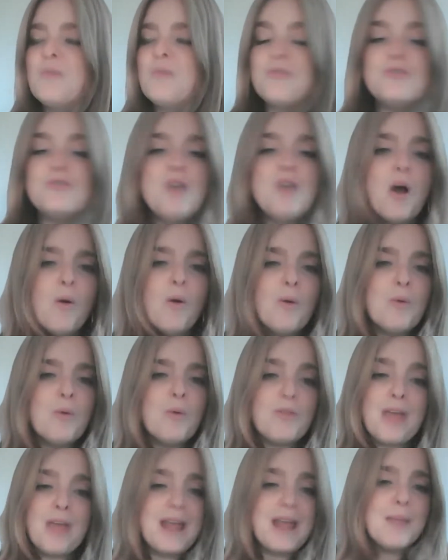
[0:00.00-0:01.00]
With Noah,
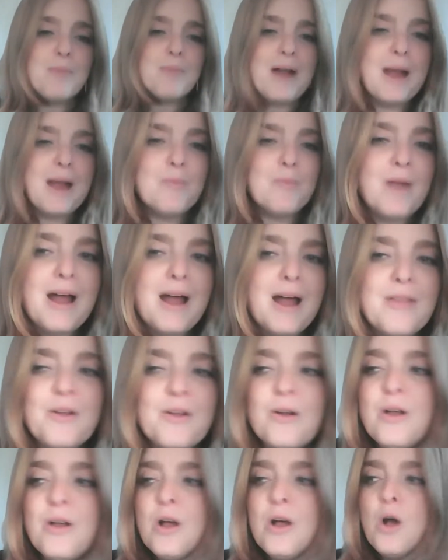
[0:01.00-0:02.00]
with Abraham,
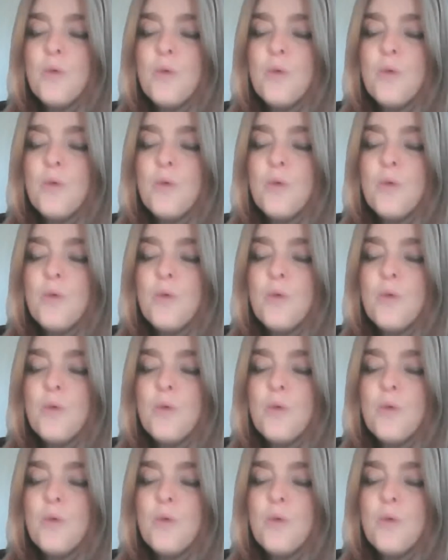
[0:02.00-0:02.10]
rather,